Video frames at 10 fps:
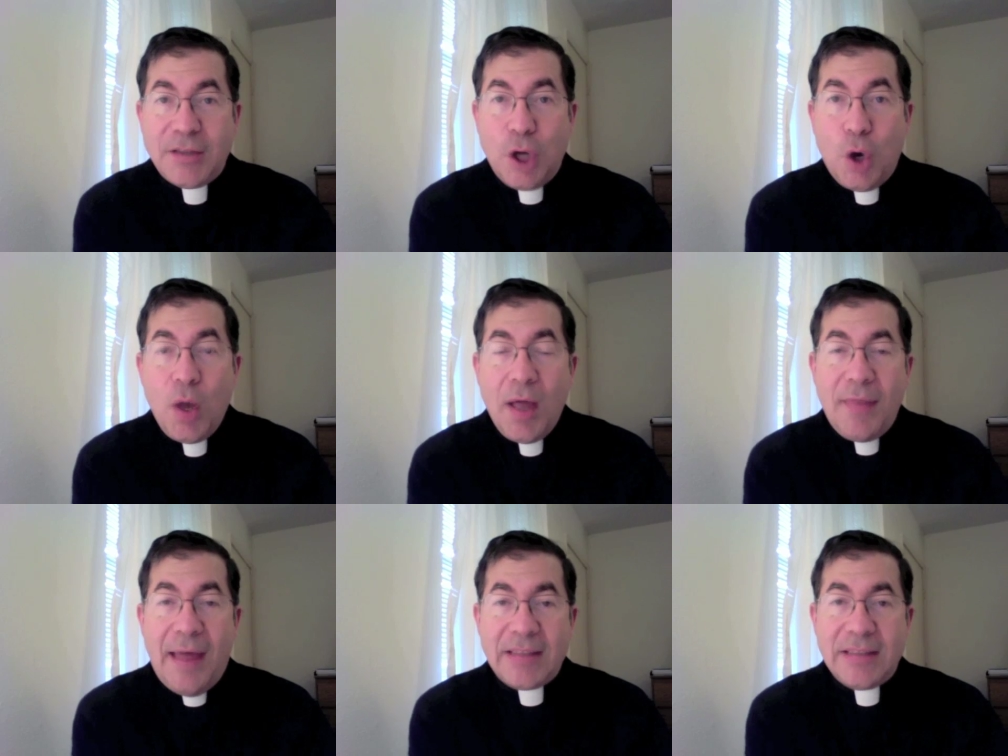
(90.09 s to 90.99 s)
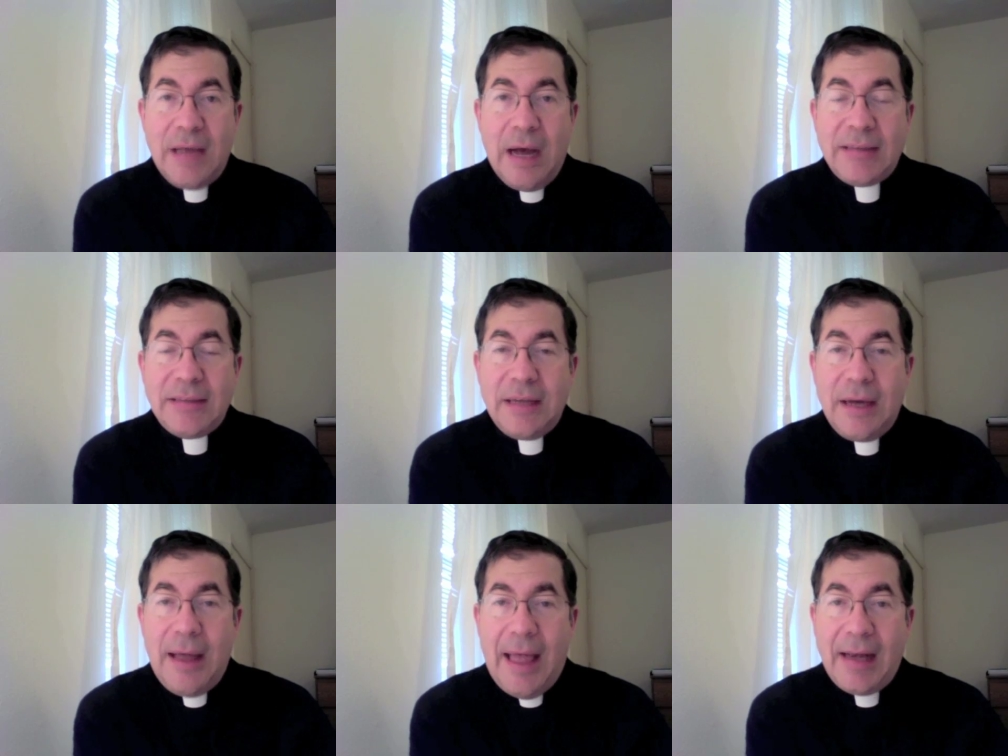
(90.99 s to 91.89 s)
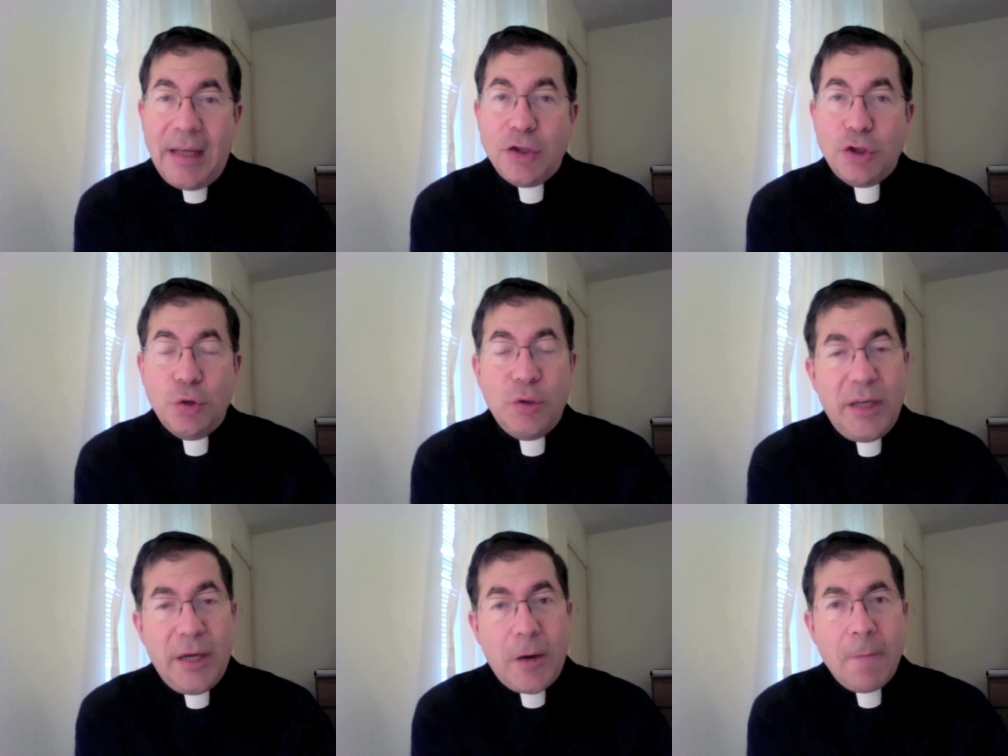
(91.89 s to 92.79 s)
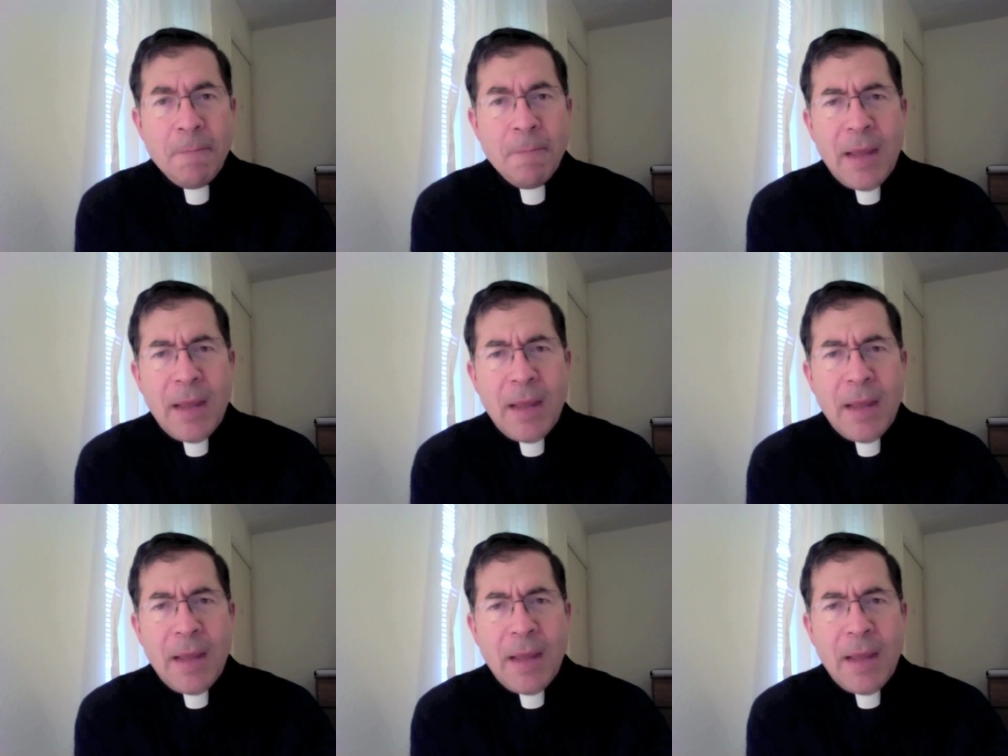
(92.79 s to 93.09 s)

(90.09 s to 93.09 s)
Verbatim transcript: So that's not uh, at issue here.